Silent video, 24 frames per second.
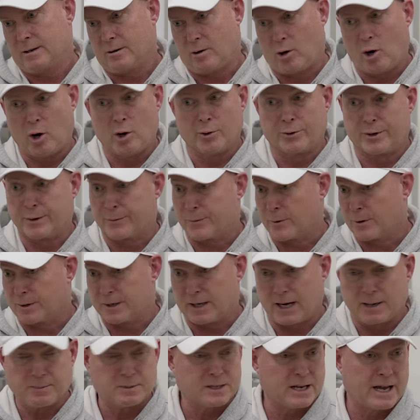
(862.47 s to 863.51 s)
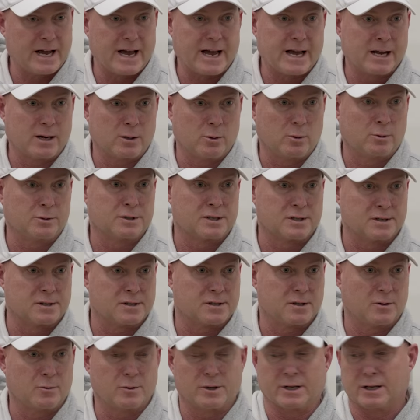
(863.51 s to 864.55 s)
all different types of angles, and
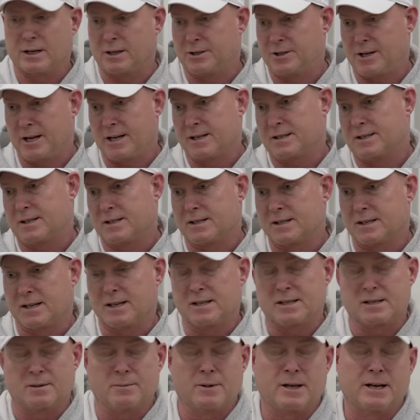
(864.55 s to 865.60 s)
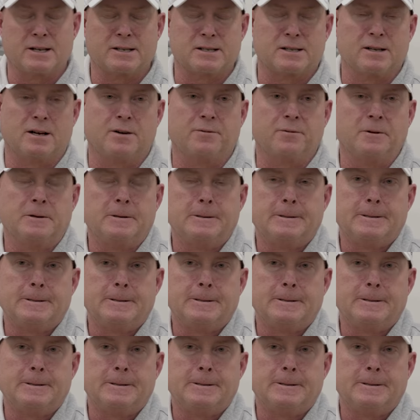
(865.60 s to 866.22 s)
so we get a chance to see some of that stuff